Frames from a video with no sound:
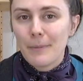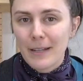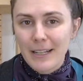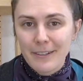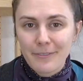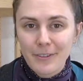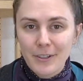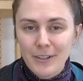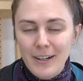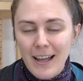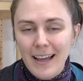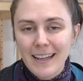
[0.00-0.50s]
But
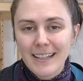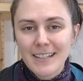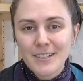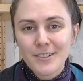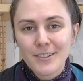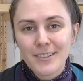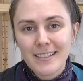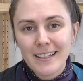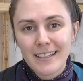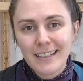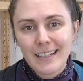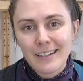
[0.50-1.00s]
if you're not
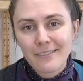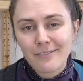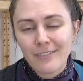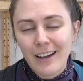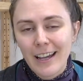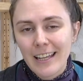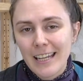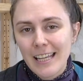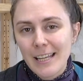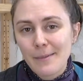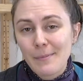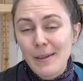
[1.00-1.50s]
interested in
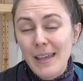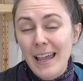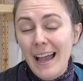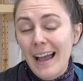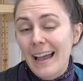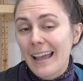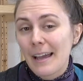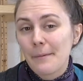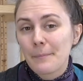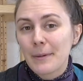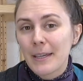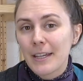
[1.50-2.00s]
fighting me,
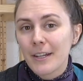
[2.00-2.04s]
I am